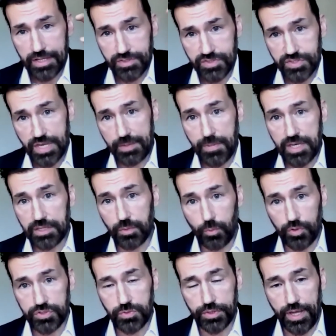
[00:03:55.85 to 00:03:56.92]
it's segmenting
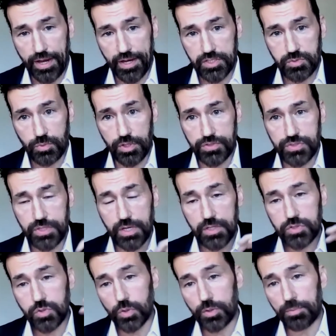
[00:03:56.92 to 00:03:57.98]
the ones with the highest risk
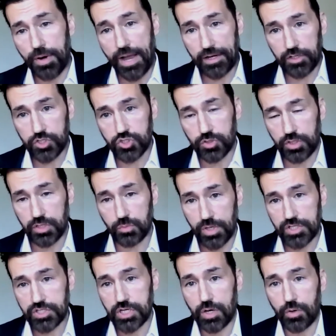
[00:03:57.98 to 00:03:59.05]
so the practitioner
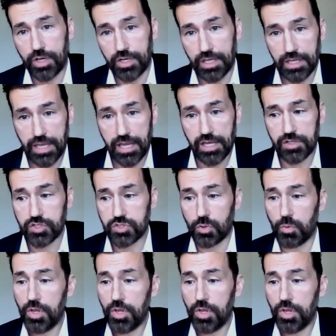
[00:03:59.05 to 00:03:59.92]
can reach out and engage.